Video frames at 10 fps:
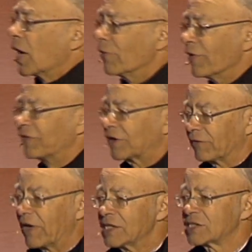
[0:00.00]
horrific
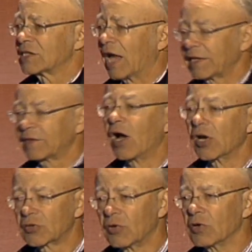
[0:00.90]
events like the
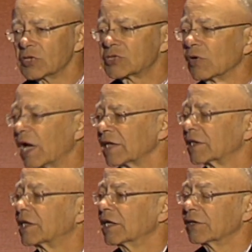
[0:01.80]
Holocaust or like
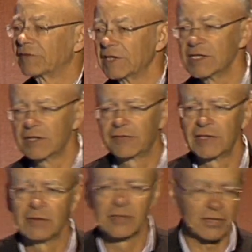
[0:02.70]
the killing
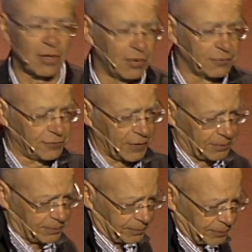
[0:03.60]
fields
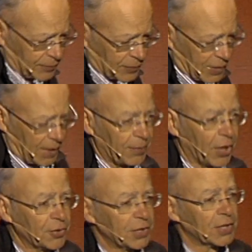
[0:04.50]
of
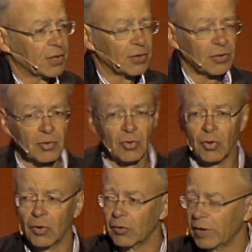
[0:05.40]
Cambodia
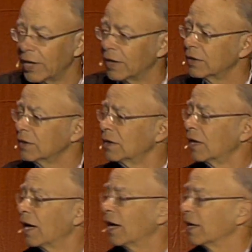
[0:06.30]
or
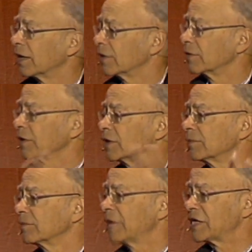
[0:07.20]

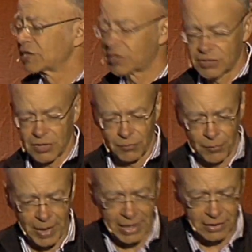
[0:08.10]
the massacres in
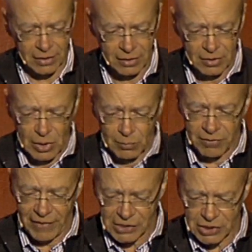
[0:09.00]
Rwanda.
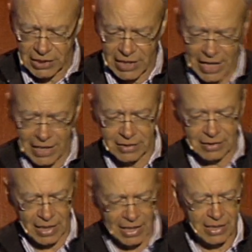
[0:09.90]
We've actually
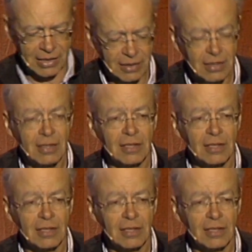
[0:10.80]
had a